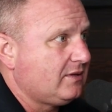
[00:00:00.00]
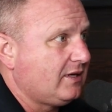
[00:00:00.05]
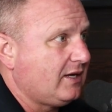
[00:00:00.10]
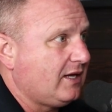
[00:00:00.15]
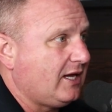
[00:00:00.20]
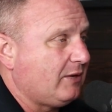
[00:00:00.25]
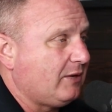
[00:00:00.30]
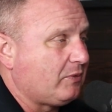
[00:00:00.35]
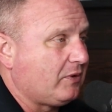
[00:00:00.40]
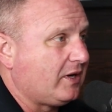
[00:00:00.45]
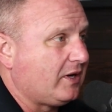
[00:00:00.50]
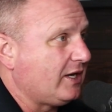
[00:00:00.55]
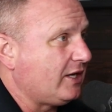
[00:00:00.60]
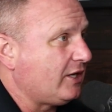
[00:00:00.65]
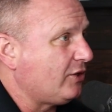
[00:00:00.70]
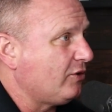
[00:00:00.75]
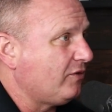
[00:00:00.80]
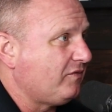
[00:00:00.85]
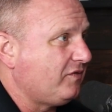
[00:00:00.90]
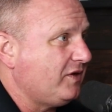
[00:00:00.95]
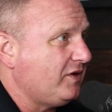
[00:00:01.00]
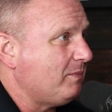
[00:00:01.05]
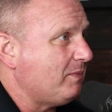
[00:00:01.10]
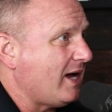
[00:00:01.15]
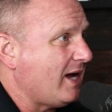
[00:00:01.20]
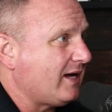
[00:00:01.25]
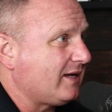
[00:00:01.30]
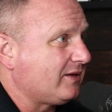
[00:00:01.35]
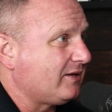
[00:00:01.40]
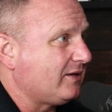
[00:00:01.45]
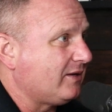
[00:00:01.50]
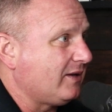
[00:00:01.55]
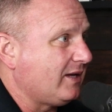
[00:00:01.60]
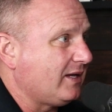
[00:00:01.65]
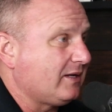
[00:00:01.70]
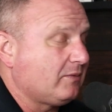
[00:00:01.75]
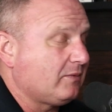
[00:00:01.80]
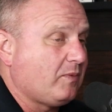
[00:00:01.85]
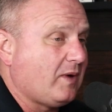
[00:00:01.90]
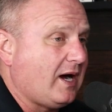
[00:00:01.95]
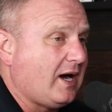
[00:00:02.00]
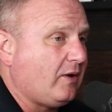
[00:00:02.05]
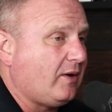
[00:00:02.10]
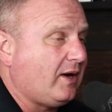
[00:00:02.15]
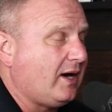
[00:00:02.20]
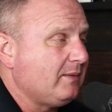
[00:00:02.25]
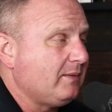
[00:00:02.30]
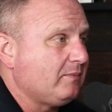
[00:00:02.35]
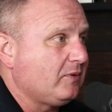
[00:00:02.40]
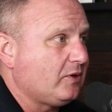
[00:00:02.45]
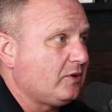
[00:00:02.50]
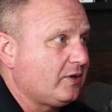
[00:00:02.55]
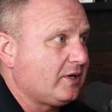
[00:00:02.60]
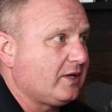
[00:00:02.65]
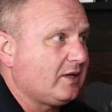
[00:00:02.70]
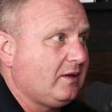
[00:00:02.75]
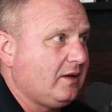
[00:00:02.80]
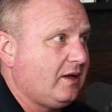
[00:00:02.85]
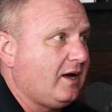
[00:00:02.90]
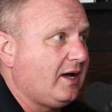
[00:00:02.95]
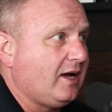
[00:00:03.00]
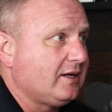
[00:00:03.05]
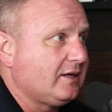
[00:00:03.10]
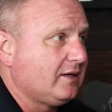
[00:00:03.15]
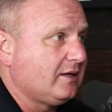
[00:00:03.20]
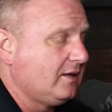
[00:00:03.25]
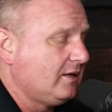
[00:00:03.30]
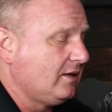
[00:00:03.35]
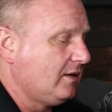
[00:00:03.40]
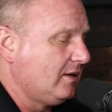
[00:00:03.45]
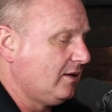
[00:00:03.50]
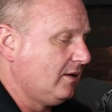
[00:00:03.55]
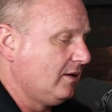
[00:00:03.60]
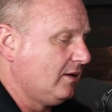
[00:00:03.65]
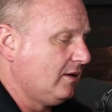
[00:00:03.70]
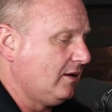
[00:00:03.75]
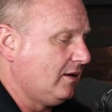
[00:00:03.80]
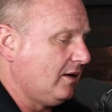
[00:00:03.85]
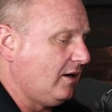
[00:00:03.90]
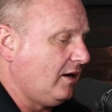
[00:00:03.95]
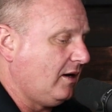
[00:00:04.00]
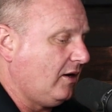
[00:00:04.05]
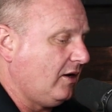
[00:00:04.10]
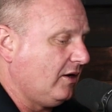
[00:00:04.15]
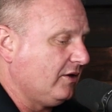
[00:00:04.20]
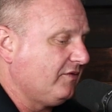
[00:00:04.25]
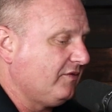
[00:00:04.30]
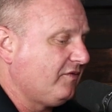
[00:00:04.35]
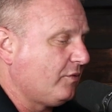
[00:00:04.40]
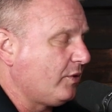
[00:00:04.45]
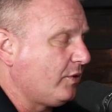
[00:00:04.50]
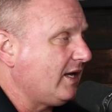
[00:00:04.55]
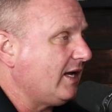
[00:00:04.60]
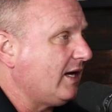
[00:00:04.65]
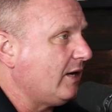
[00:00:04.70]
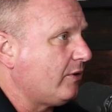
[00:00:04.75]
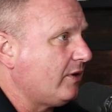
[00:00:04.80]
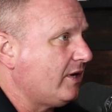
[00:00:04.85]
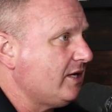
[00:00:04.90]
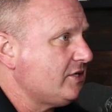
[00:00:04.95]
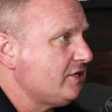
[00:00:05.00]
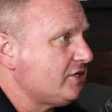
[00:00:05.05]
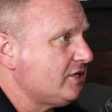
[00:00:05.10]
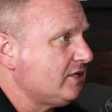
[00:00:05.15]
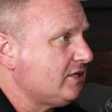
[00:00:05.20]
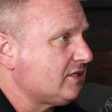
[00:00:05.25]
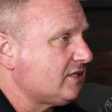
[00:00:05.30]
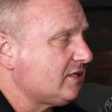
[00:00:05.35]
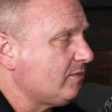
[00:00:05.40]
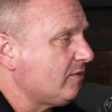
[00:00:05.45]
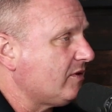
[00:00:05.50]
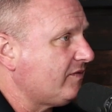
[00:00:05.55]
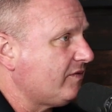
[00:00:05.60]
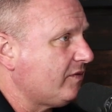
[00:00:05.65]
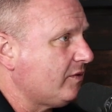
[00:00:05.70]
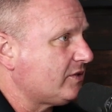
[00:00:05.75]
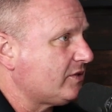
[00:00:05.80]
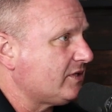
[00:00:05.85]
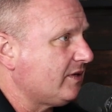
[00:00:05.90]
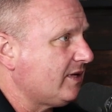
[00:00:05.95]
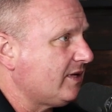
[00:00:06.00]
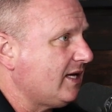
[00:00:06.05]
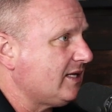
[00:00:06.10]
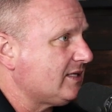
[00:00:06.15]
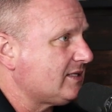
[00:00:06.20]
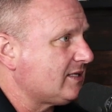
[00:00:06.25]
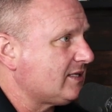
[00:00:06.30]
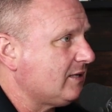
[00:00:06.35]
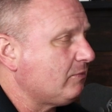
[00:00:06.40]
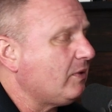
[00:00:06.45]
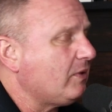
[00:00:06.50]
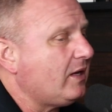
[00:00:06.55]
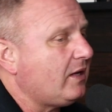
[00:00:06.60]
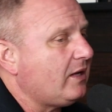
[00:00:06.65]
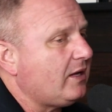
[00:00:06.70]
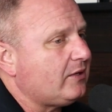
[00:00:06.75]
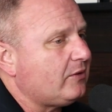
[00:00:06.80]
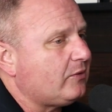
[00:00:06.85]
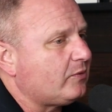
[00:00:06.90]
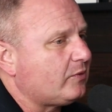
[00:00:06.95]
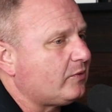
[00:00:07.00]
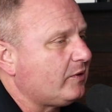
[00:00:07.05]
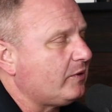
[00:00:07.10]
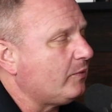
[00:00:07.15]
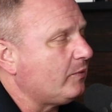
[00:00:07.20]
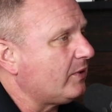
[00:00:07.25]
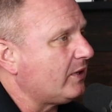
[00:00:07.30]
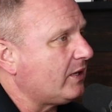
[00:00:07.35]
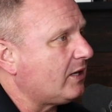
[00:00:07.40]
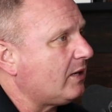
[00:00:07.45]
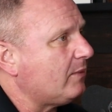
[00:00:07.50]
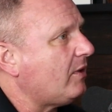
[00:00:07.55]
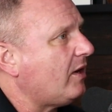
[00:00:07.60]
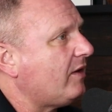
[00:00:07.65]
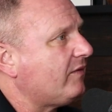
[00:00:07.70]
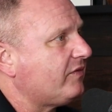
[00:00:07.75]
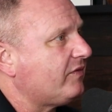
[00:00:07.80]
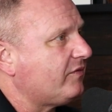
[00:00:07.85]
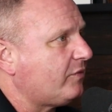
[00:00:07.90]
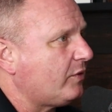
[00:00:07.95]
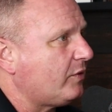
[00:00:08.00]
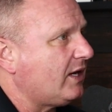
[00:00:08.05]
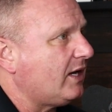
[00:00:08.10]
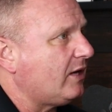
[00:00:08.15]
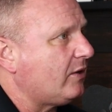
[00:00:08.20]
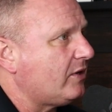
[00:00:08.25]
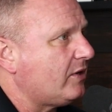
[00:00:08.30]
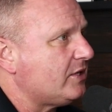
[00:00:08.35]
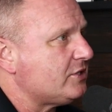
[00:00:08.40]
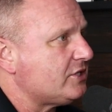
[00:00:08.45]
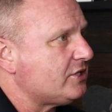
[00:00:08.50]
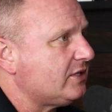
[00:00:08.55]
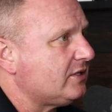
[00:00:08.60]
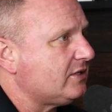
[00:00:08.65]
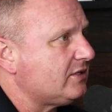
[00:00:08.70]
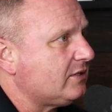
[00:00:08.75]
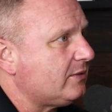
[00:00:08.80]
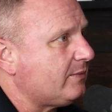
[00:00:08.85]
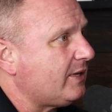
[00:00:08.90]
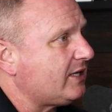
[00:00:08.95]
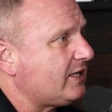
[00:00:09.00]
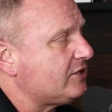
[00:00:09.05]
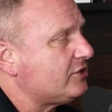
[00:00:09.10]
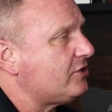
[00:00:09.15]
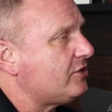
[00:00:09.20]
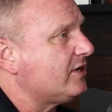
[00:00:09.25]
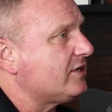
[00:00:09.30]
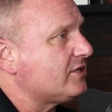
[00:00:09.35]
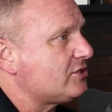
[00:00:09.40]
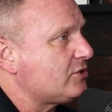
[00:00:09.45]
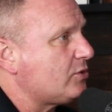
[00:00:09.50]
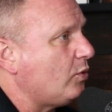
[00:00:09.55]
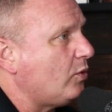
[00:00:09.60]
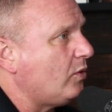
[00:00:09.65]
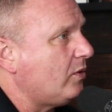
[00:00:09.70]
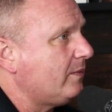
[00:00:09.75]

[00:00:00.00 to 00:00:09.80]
and we're getting good feedback. They're like, wow, I'm learning a lot. Yep. On the 40-hour engine, some of the folks on that said, well, I don't really want to come off the 40-hour engine until my kids are out of school.